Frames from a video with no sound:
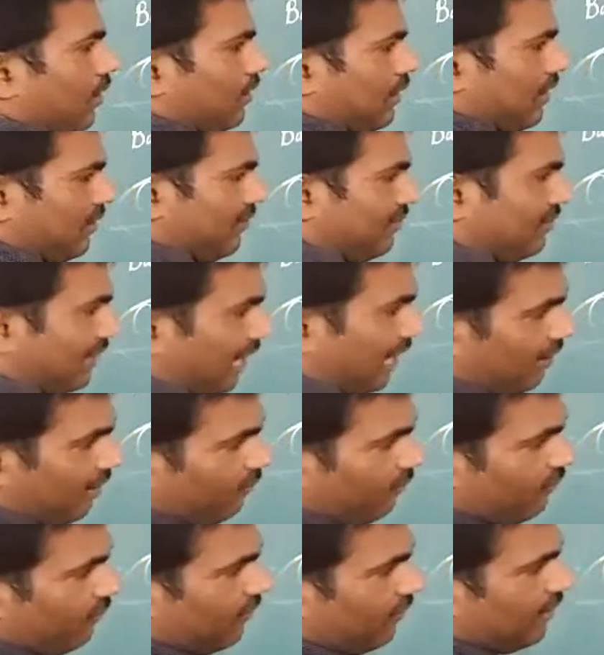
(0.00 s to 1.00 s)
Yes,
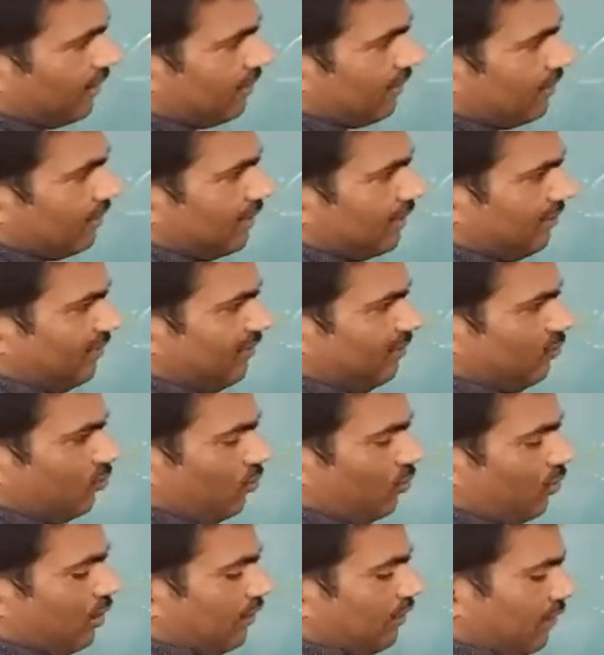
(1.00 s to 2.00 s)
sulfur. Yes, is
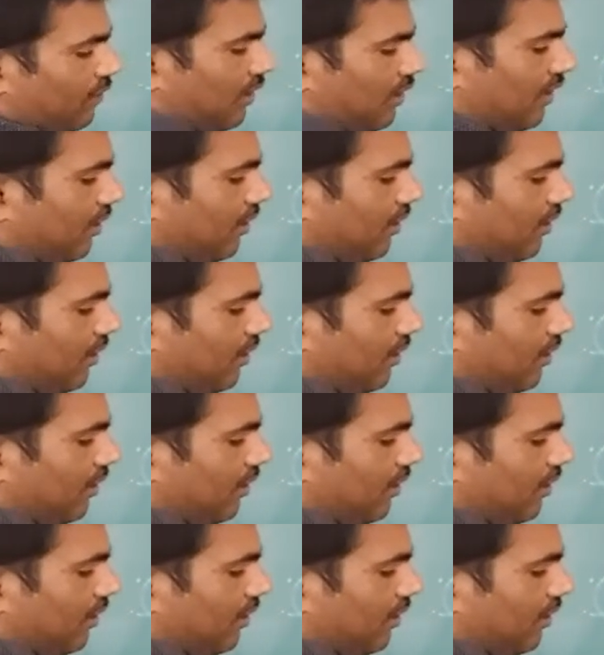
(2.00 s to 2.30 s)
only one